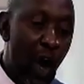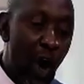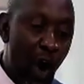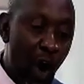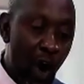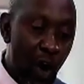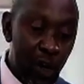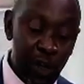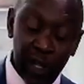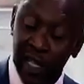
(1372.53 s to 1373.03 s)

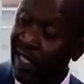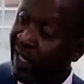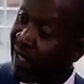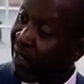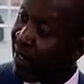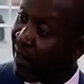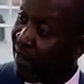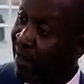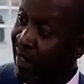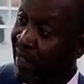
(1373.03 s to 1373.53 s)
All these other
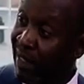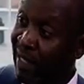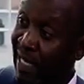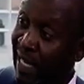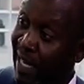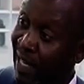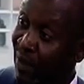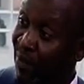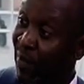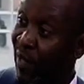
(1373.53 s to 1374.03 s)
things he
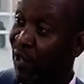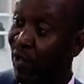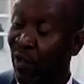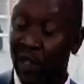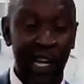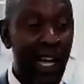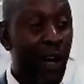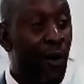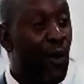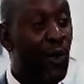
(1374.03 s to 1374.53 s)
has mentioned
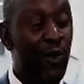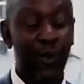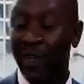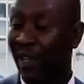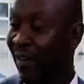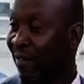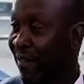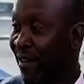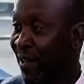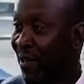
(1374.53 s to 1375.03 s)
are what we
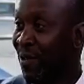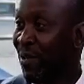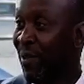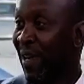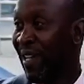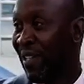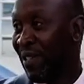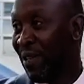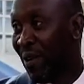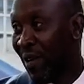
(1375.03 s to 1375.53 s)
refer to
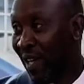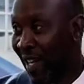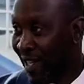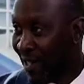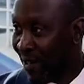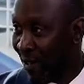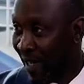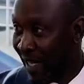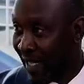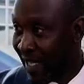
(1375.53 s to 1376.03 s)
as
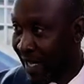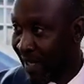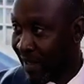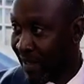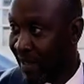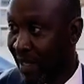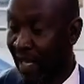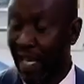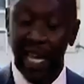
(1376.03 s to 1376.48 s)
collateral attacks.